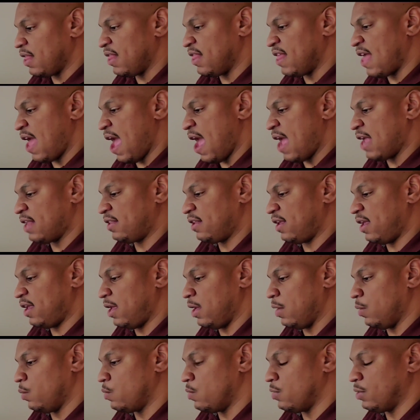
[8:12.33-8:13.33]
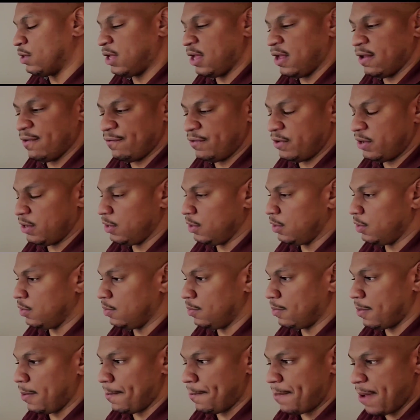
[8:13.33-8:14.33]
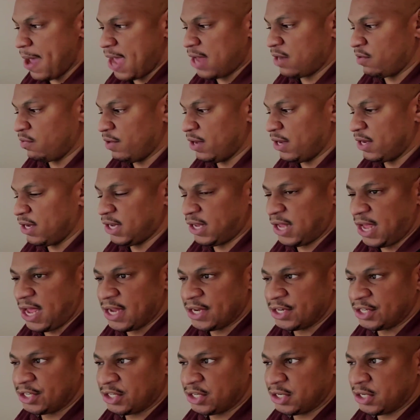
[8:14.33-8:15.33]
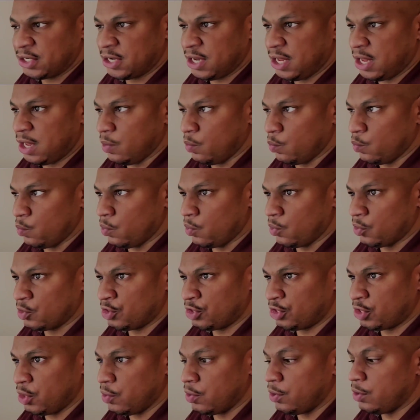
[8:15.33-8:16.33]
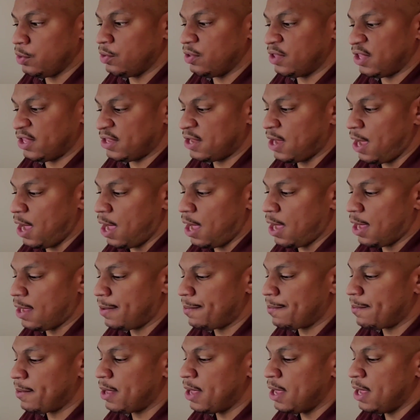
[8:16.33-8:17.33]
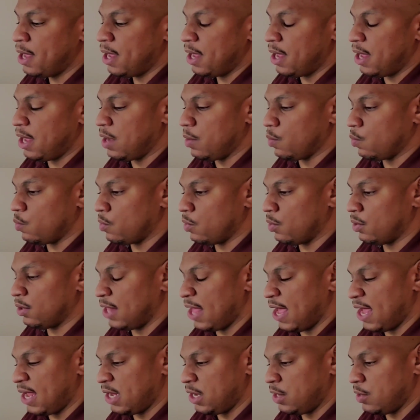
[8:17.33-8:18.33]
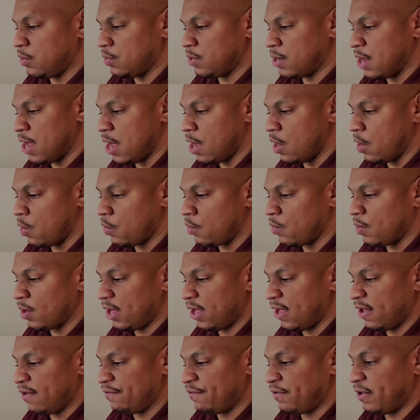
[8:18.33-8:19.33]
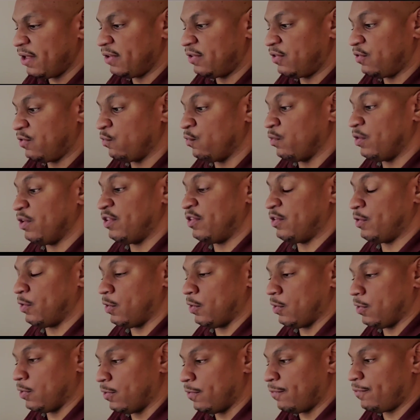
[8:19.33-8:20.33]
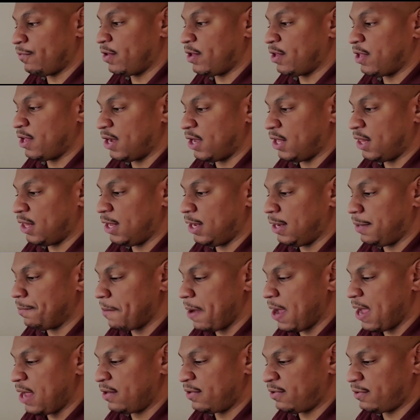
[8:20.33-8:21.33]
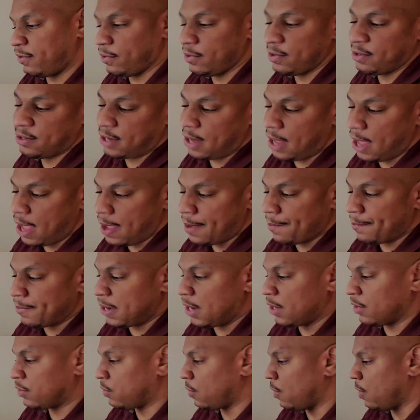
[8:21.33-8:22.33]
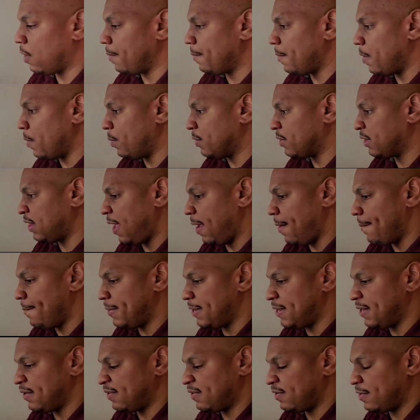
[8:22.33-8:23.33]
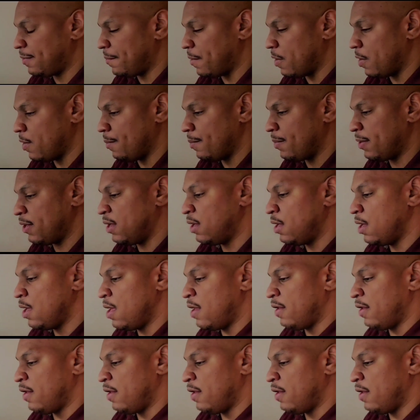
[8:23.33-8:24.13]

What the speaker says: that it will give you battery indication, it will show you the time, it will let you know if it's reserved to clean by a certain time, and I'll talk about what that means in a moment.